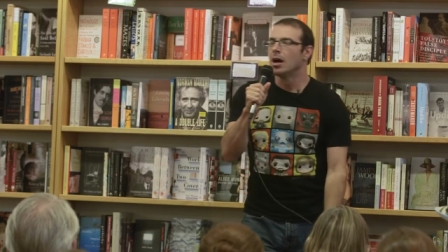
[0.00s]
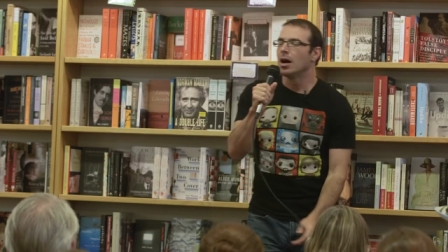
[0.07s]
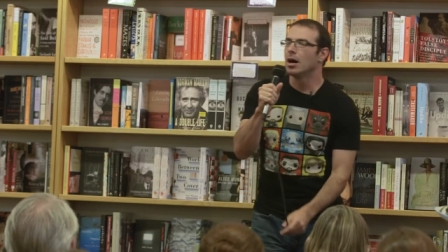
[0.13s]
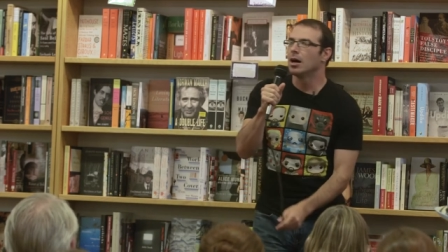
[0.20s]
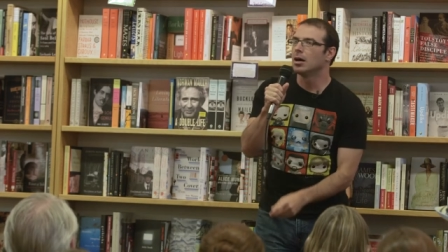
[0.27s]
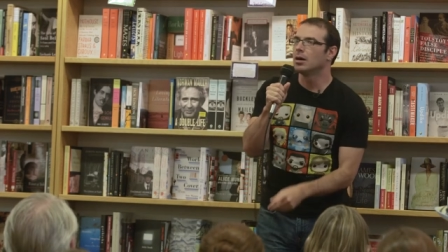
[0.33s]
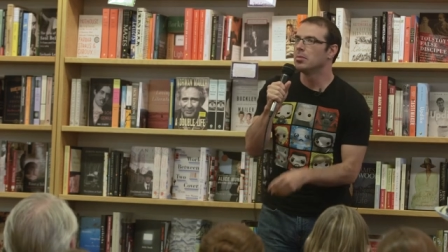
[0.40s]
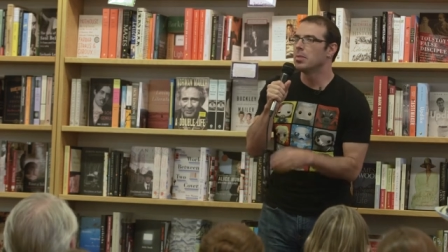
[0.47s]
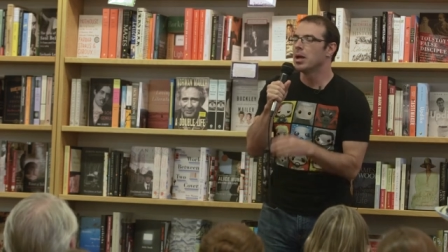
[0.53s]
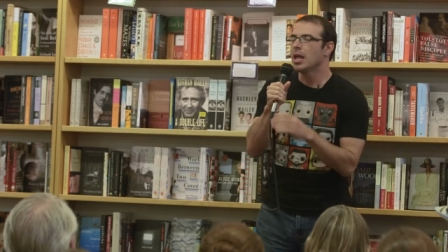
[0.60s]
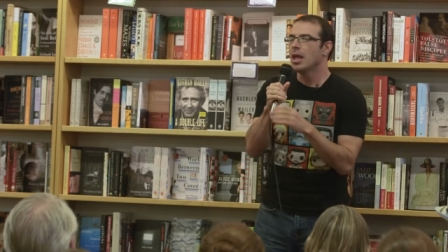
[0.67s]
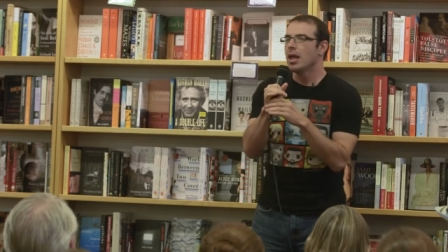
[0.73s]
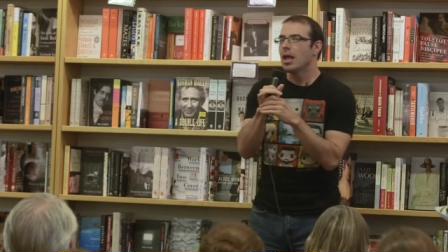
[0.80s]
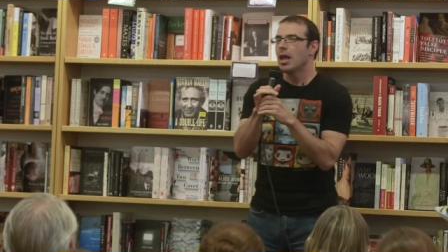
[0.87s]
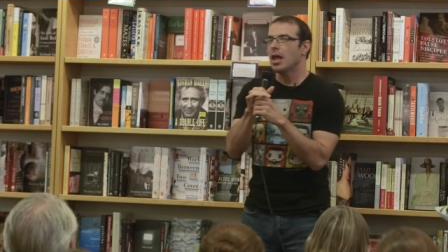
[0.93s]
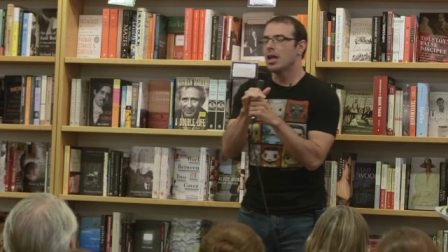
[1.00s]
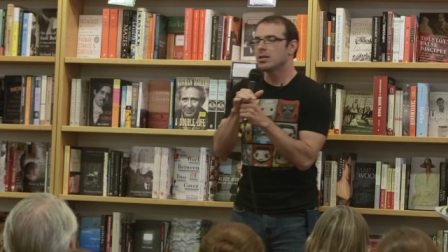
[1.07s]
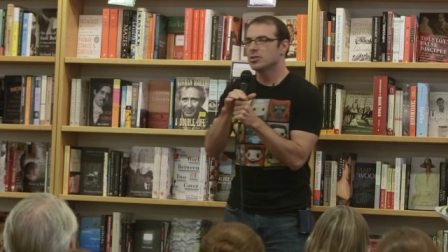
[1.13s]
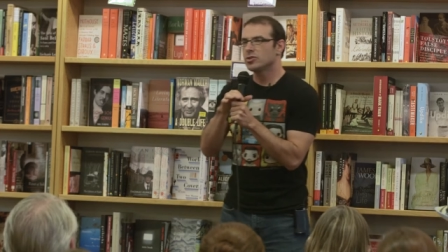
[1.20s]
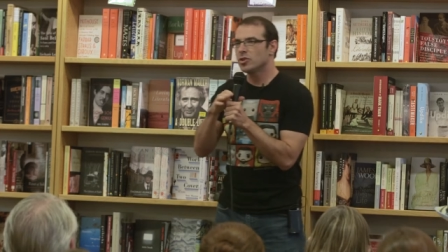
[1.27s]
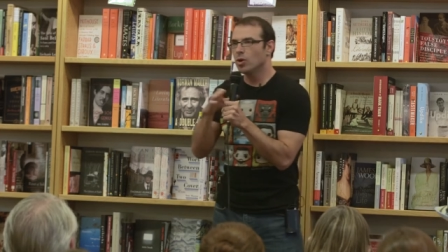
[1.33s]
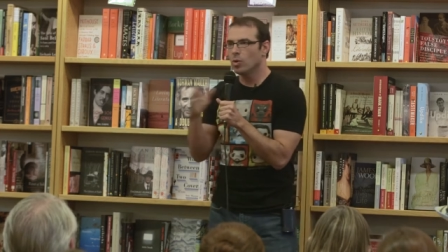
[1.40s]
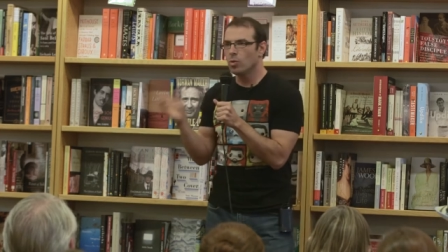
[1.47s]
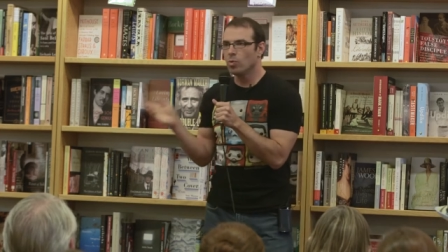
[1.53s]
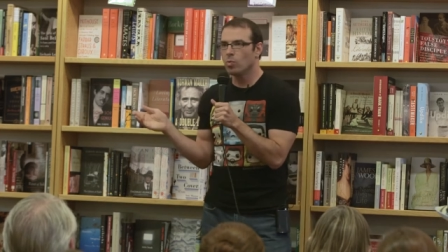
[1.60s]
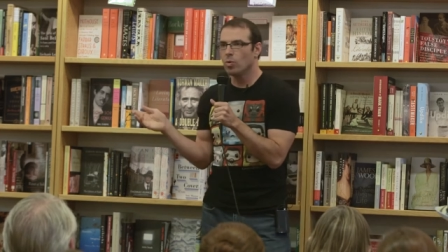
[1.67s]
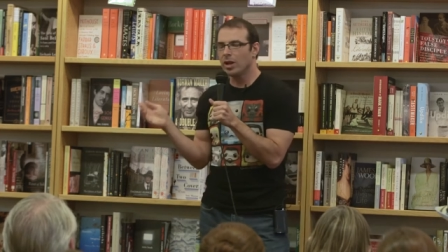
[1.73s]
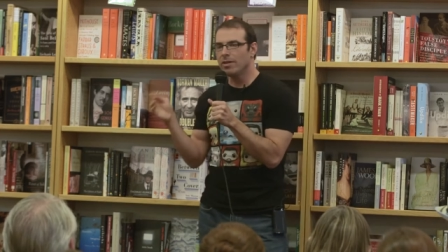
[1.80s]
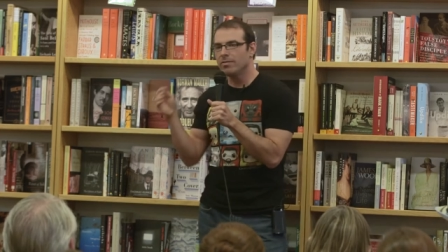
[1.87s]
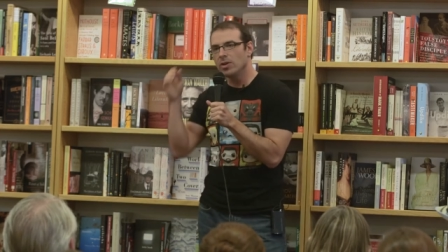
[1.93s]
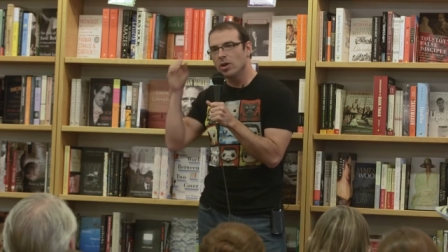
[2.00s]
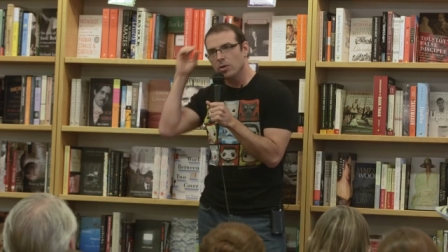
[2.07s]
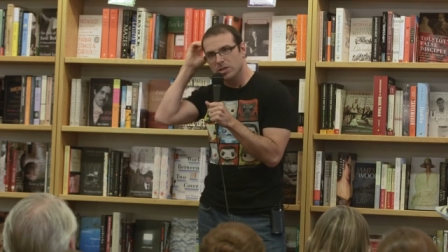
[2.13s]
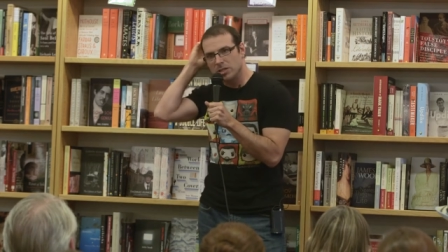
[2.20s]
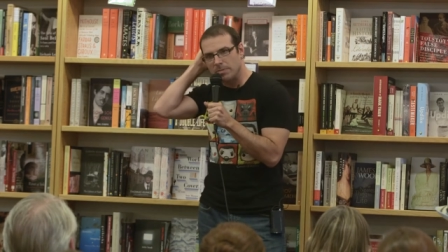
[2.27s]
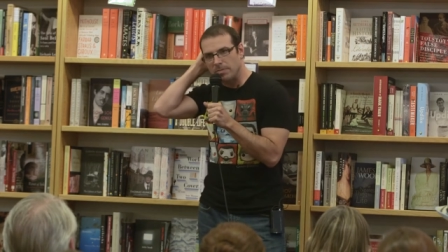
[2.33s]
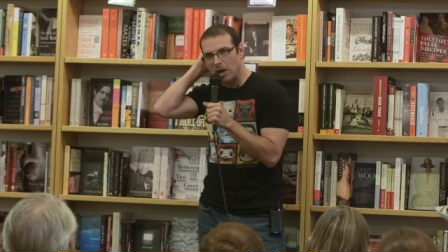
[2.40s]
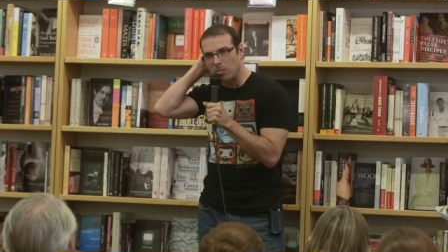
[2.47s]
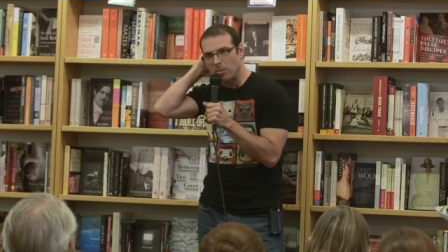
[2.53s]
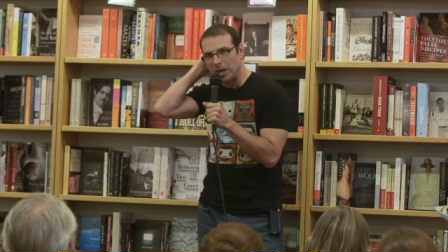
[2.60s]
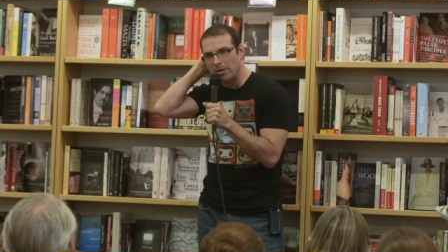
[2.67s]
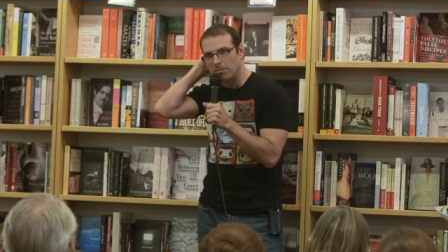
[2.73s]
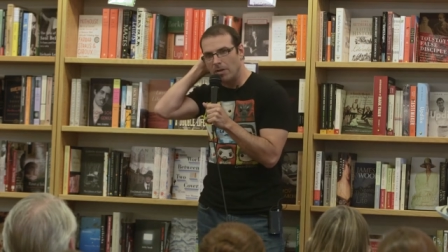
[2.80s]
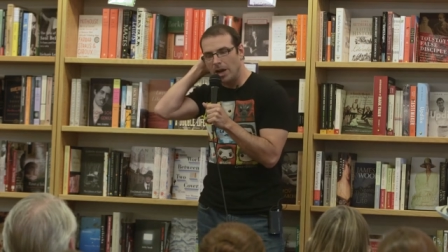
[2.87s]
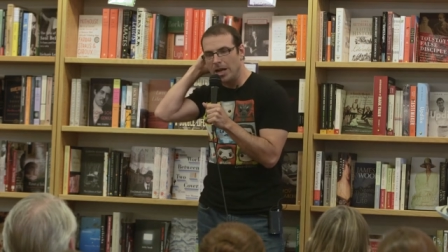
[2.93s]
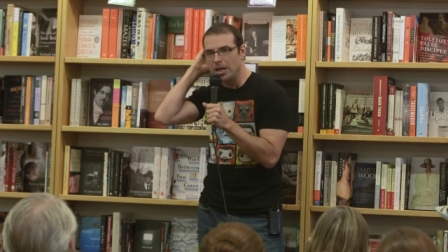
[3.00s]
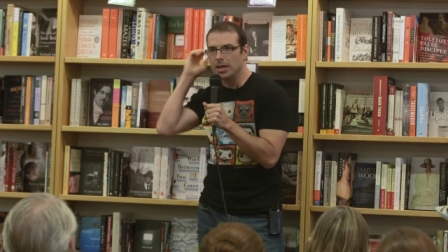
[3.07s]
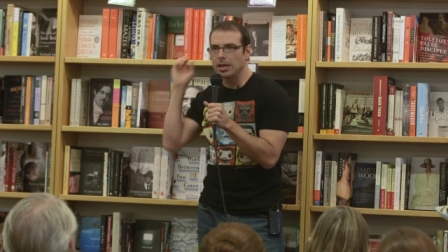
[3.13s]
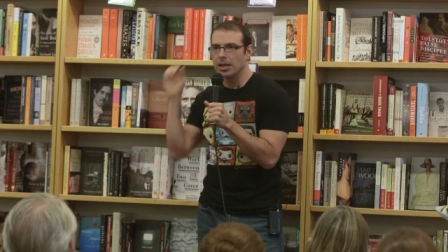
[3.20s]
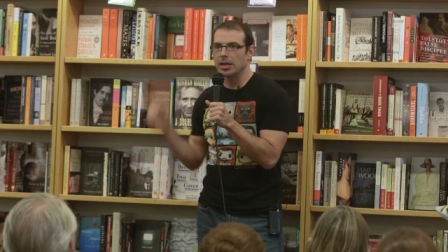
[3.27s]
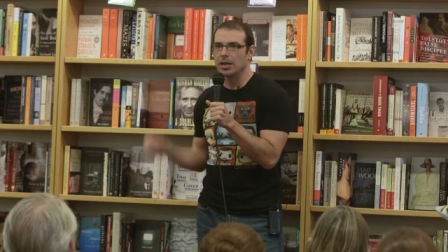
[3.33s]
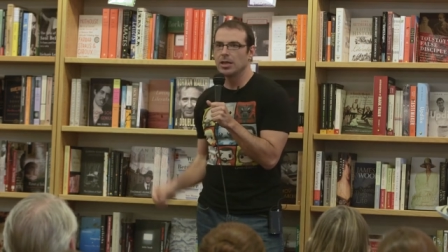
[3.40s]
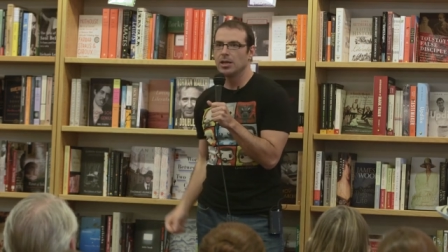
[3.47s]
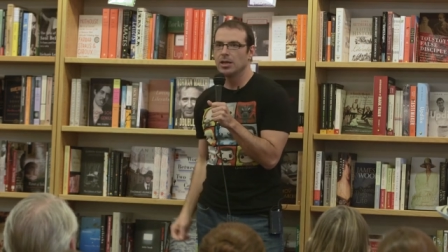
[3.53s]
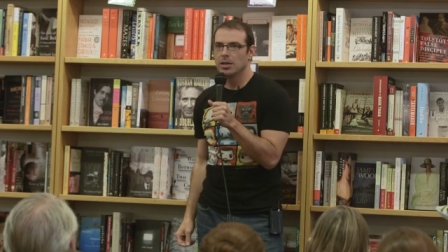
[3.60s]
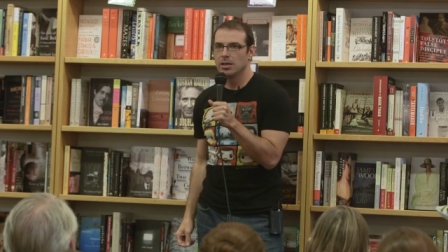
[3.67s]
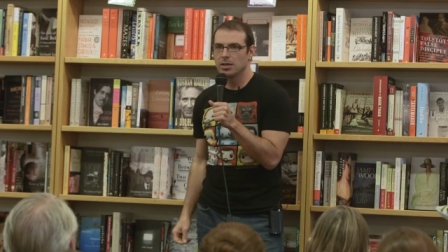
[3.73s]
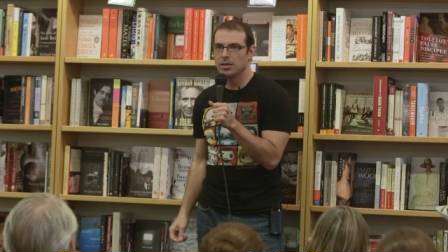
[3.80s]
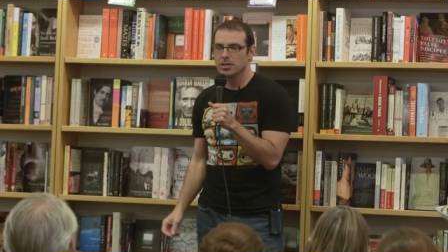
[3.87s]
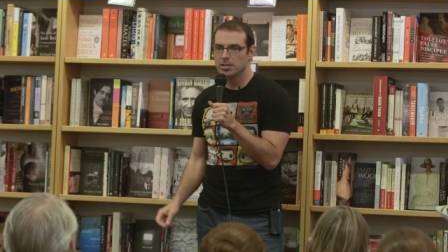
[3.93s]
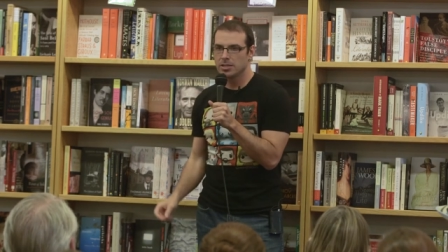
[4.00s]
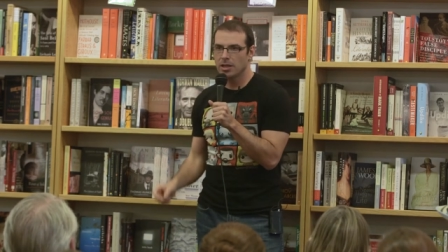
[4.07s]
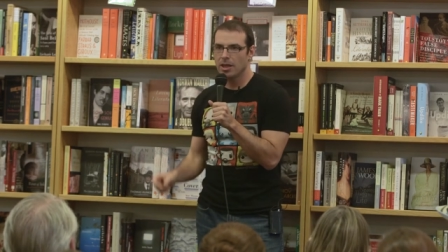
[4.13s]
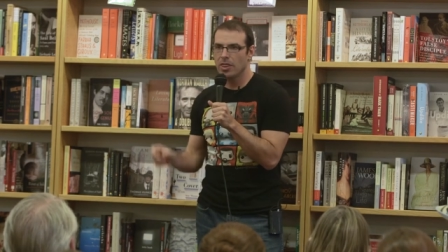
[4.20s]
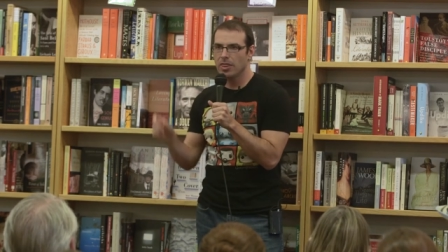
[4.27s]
Um, and so what I've noticed about my writing is